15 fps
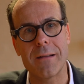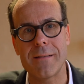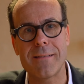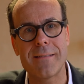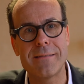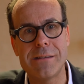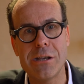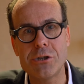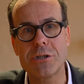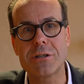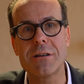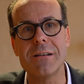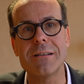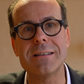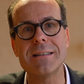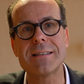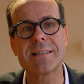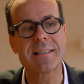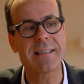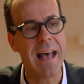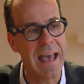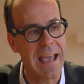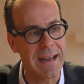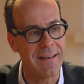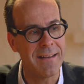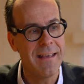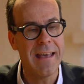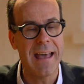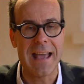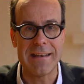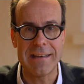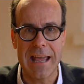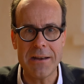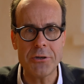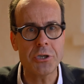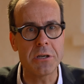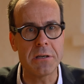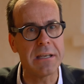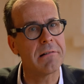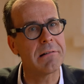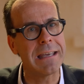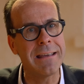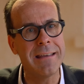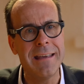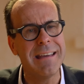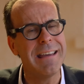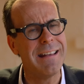It's digital design and engineering,